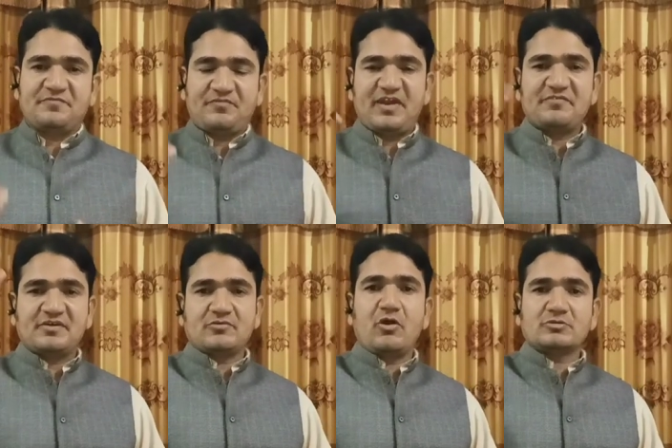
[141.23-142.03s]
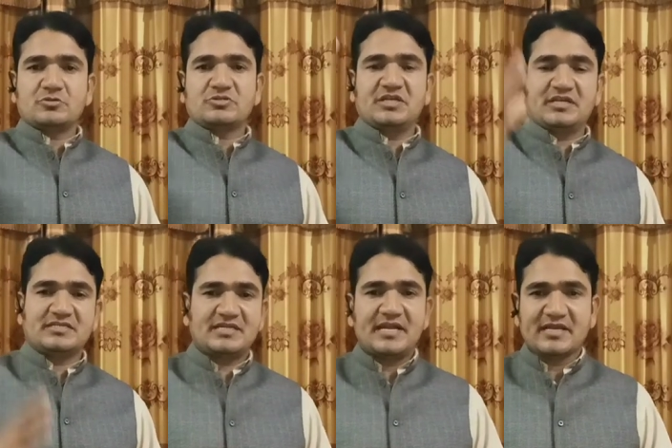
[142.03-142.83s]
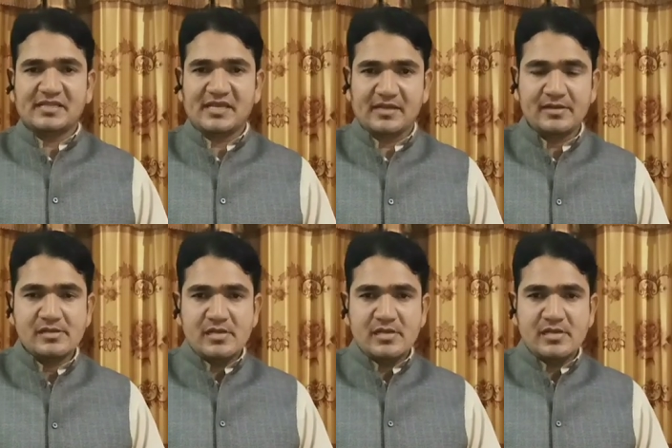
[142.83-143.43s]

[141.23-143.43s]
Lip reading: friend was also standing there.